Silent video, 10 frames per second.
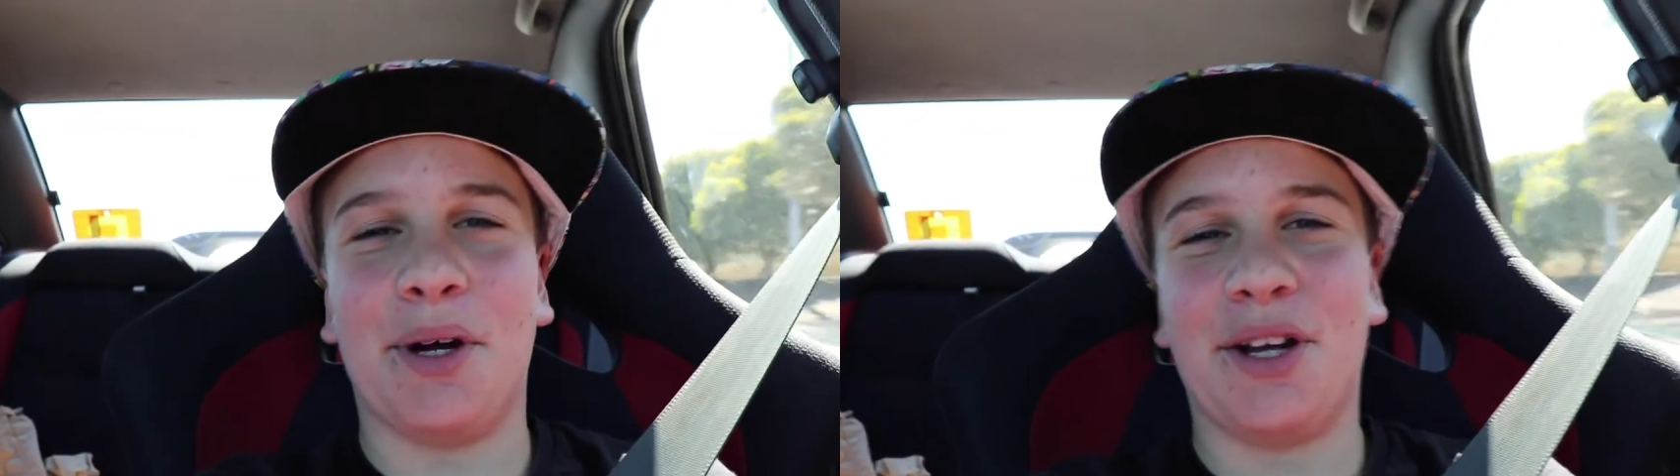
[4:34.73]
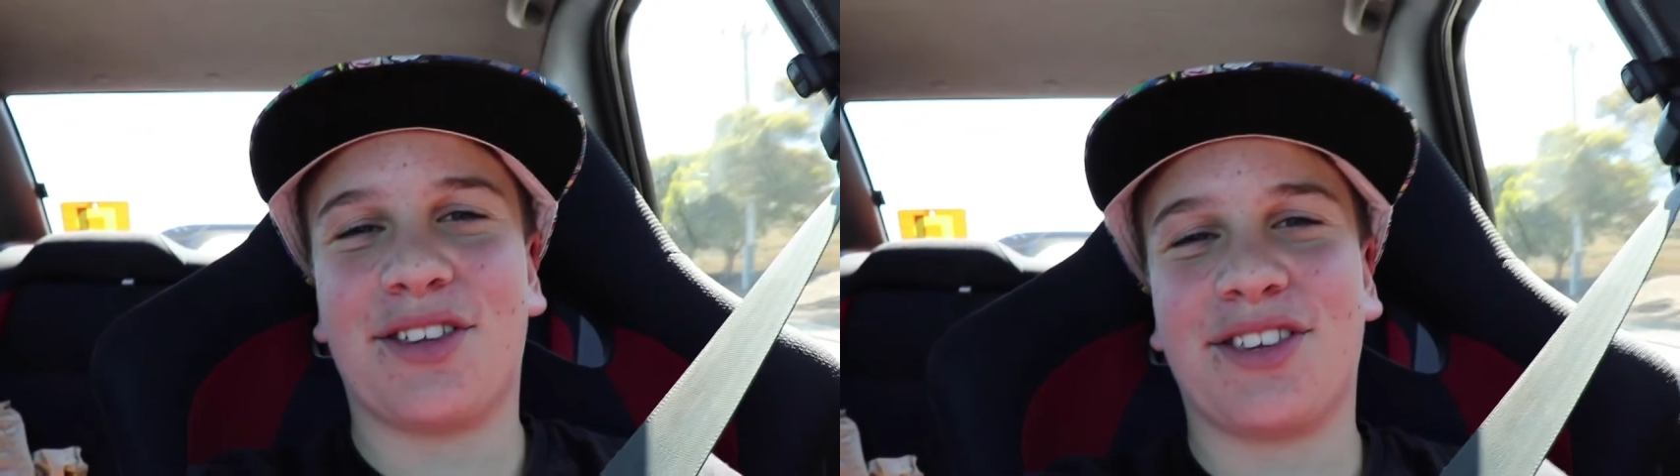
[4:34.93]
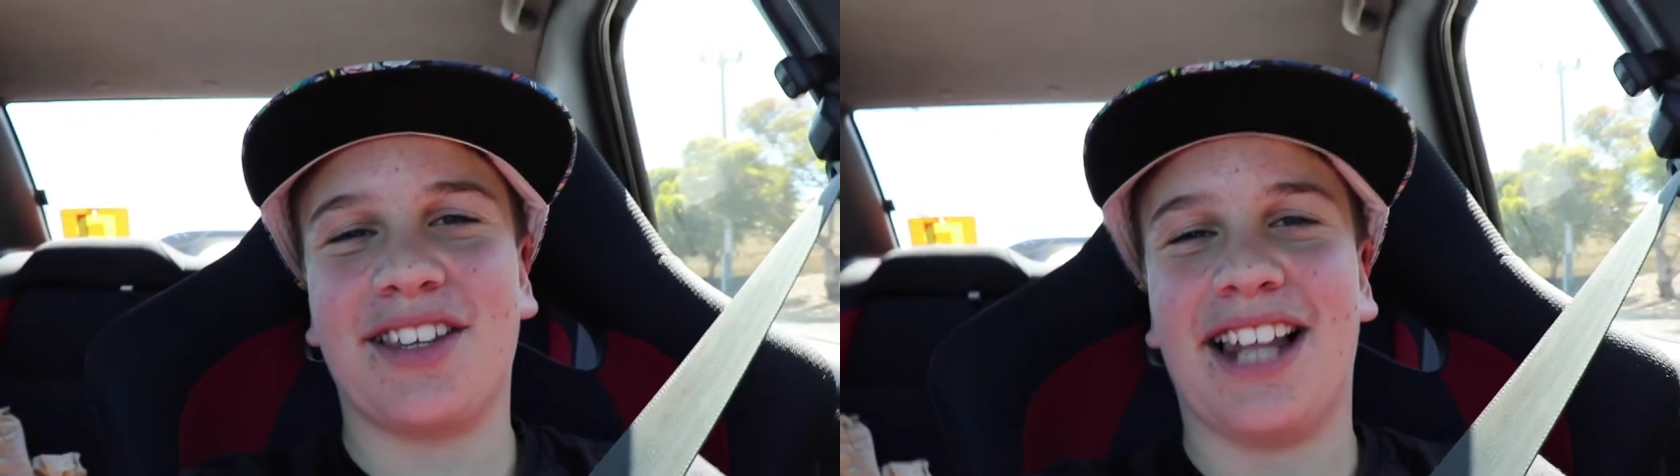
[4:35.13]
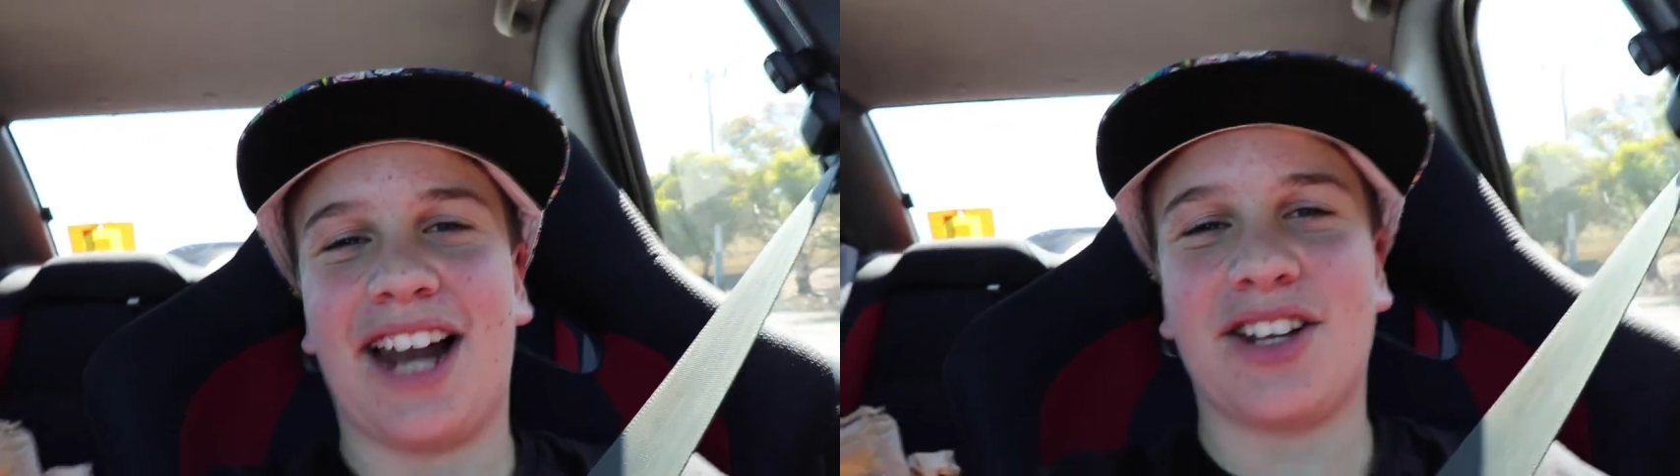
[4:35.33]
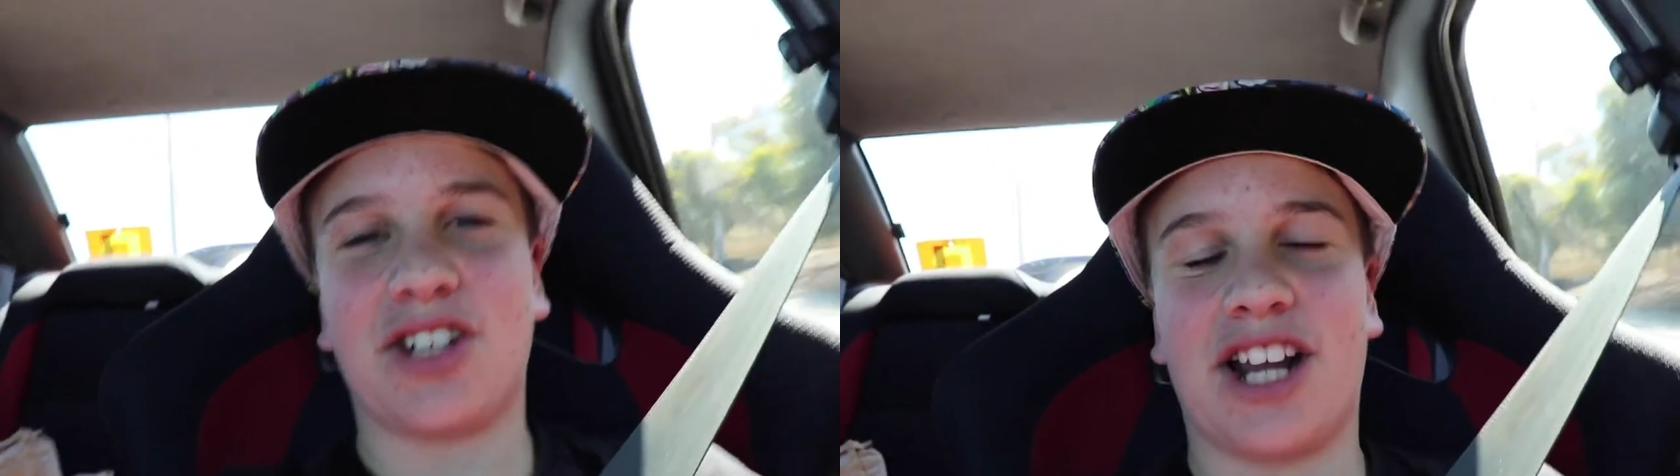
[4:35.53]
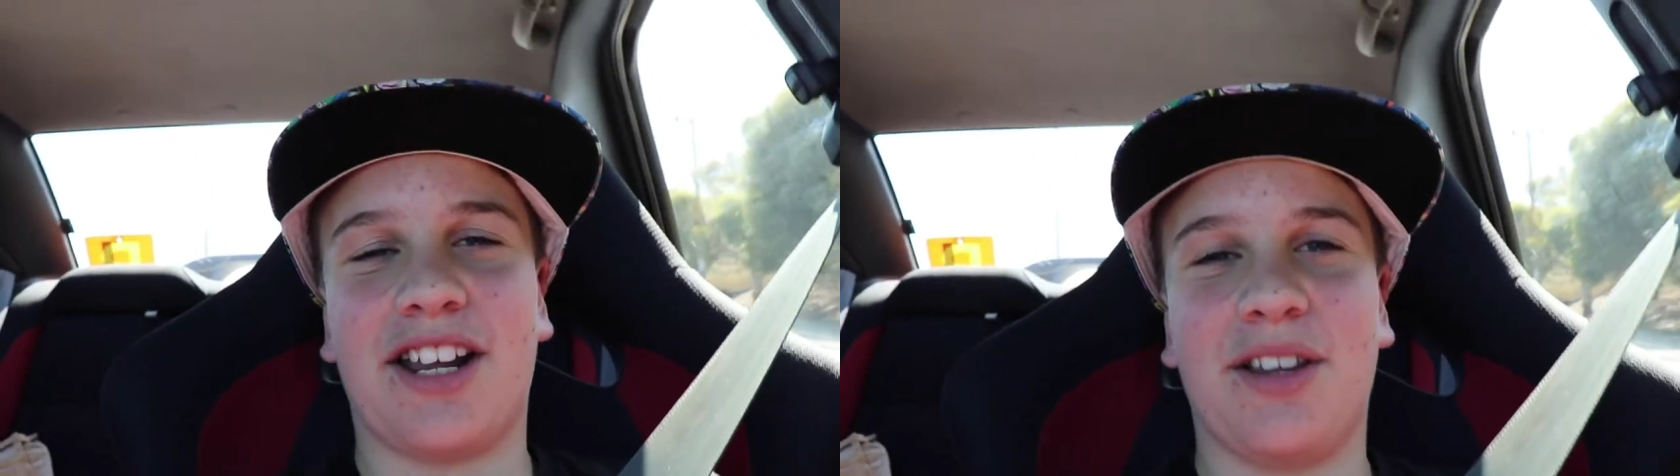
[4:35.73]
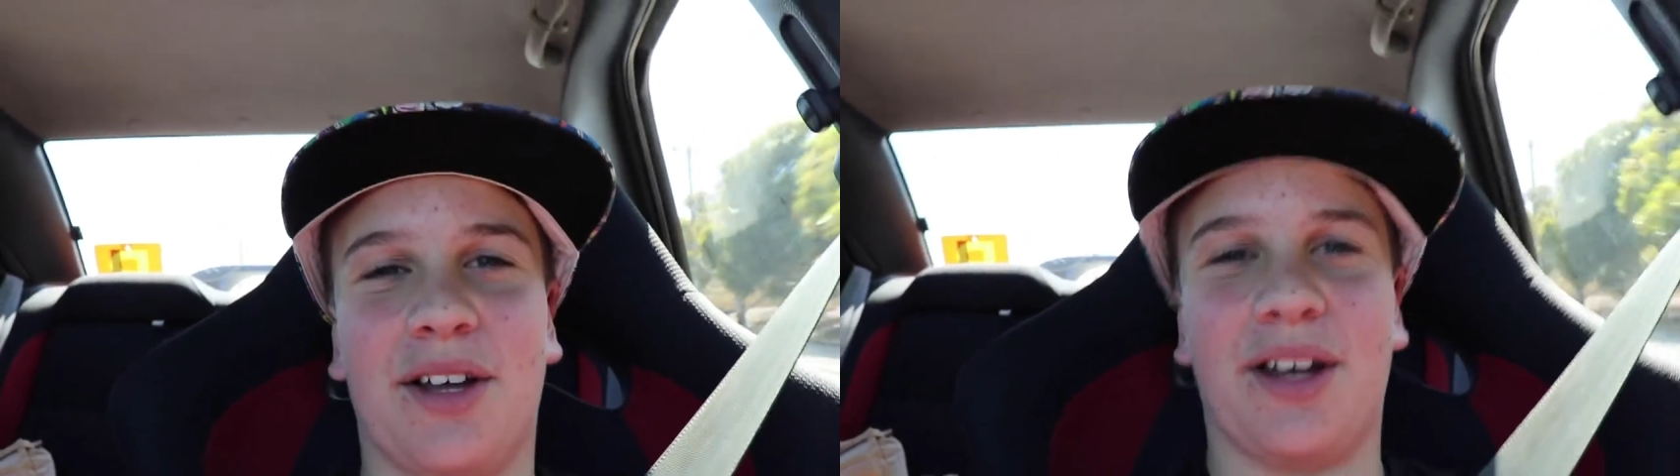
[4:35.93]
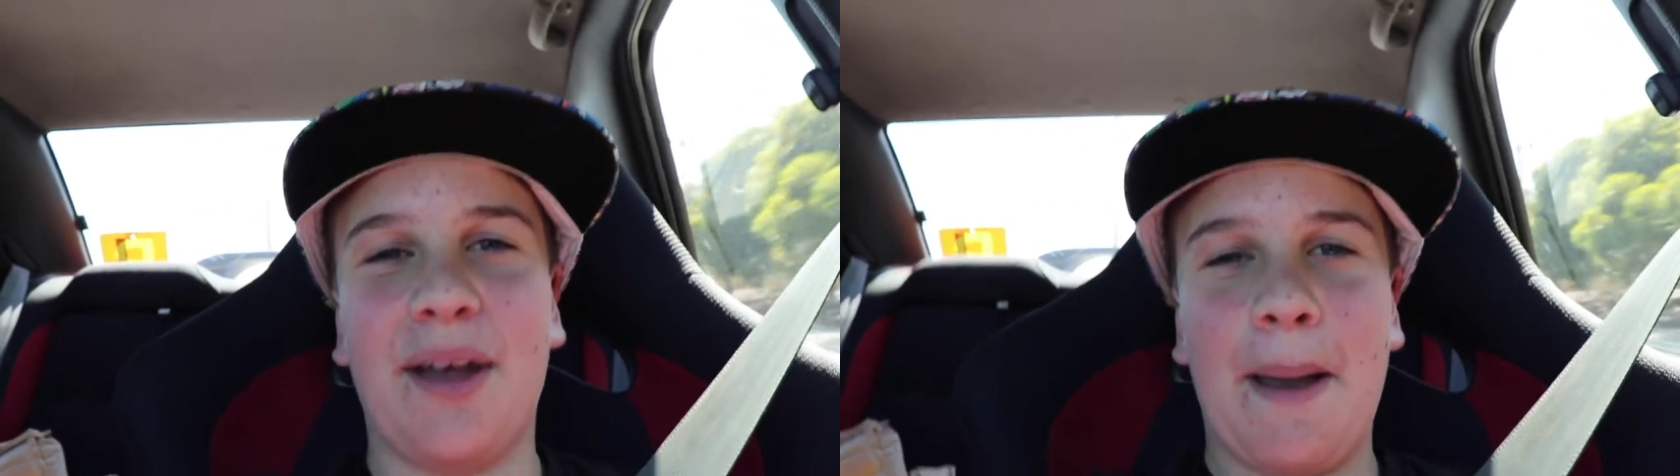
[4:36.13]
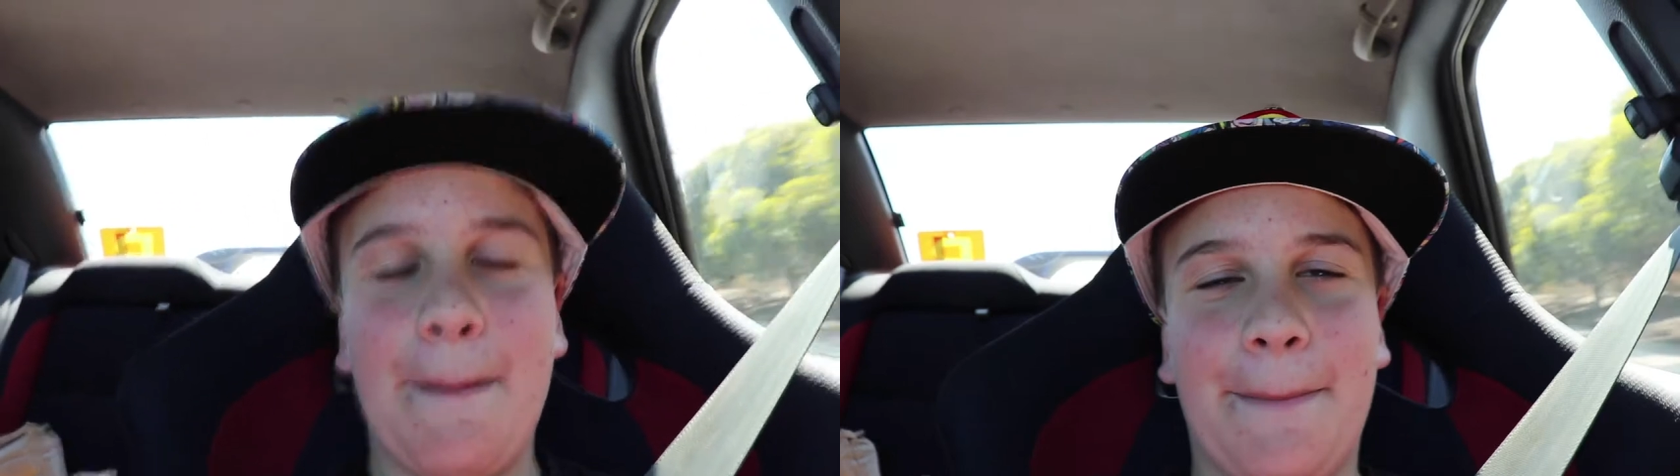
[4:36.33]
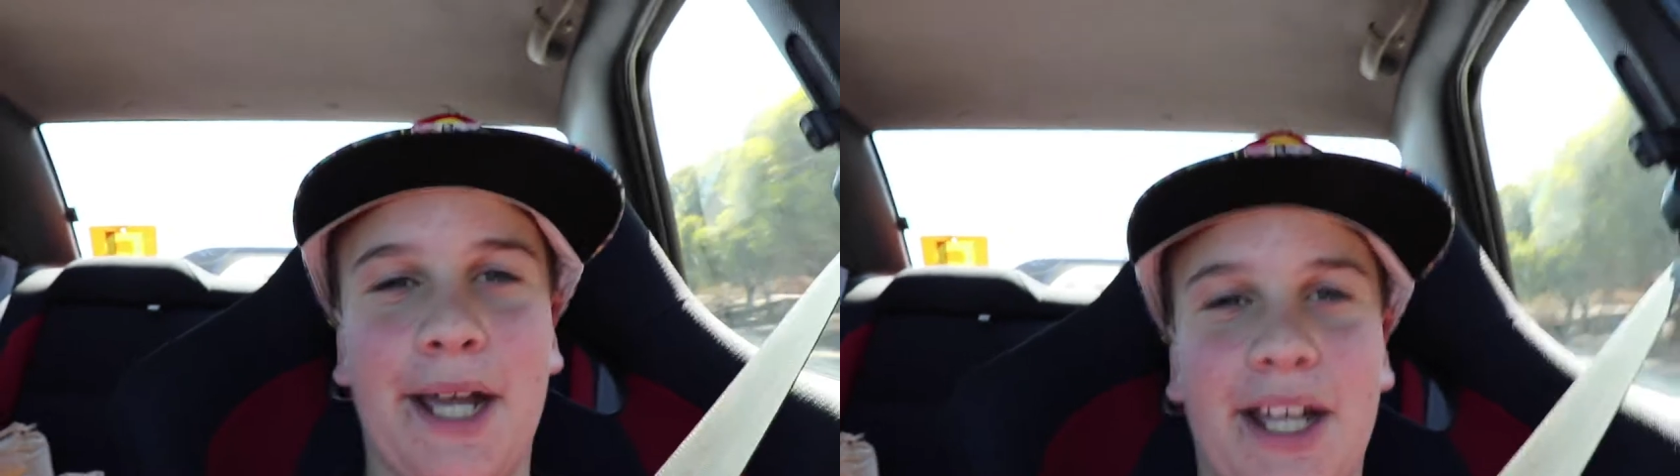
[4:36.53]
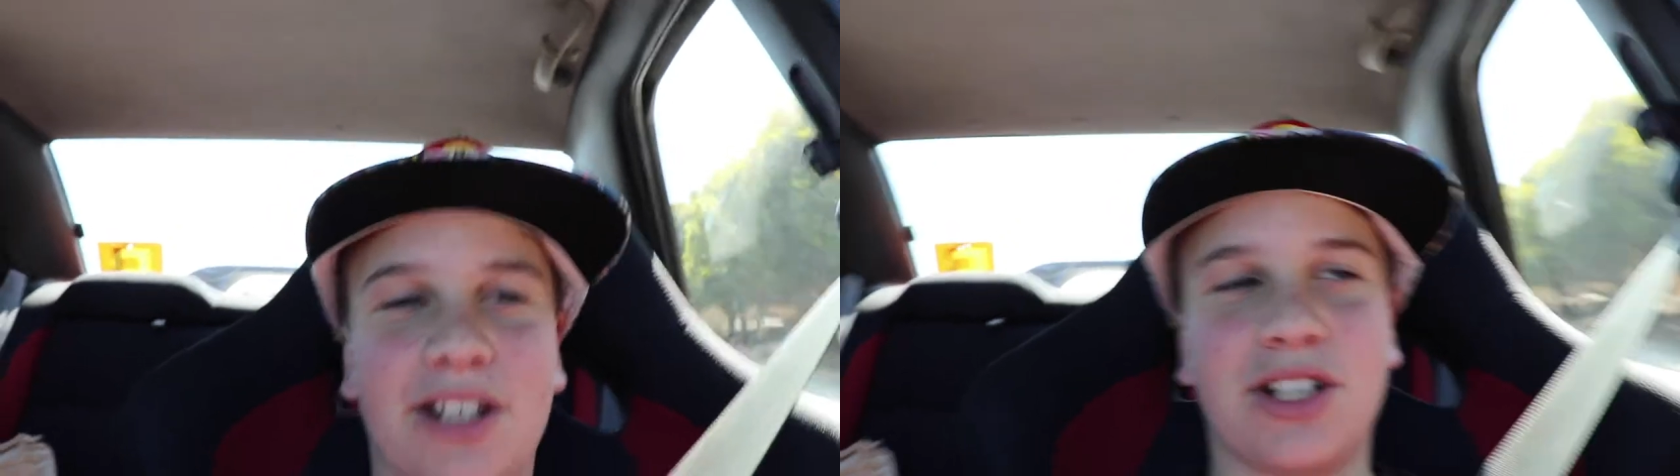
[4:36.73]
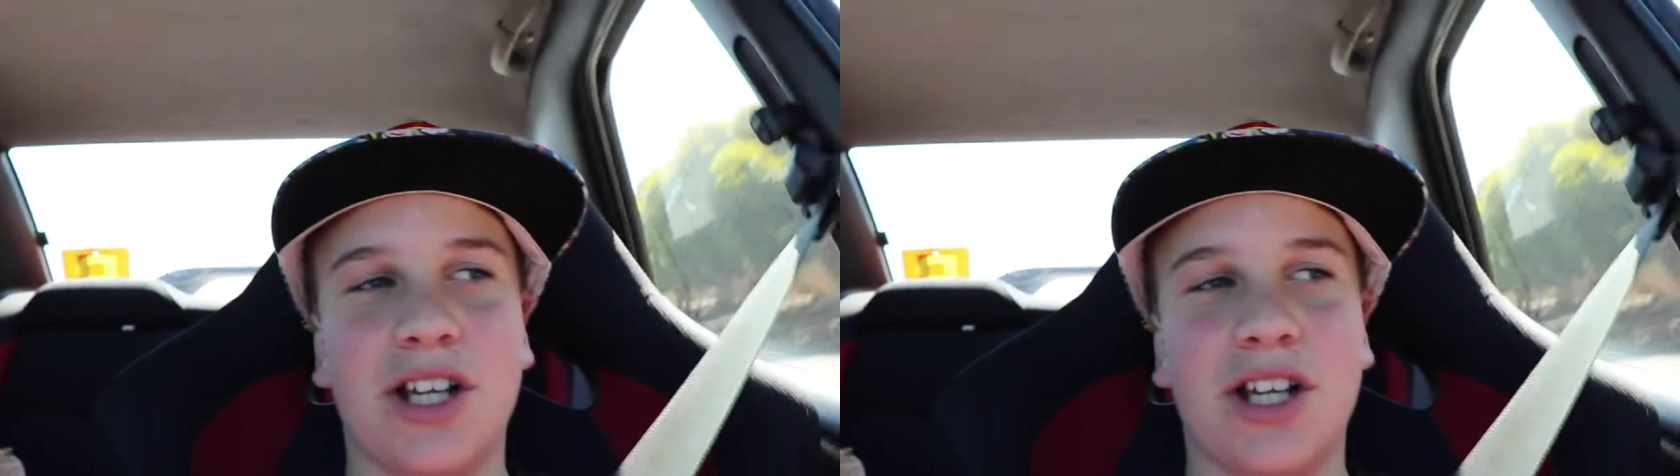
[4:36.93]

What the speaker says: both Latitude and the beach.